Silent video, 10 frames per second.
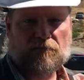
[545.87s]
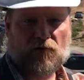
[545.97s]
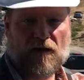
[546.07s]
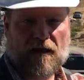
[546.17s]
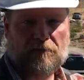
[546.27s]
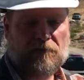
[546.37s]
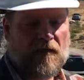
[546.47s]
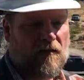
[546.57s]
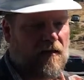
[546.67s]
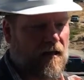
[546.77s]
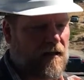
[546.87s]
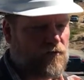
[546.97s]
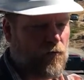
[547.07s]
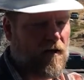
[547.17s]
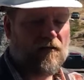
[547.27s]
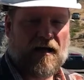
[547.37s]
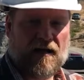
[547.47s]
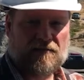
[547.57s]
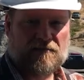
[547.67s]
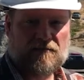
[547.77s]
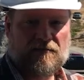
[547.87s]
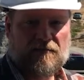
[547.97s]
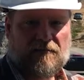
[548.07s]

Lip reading: grant, as well as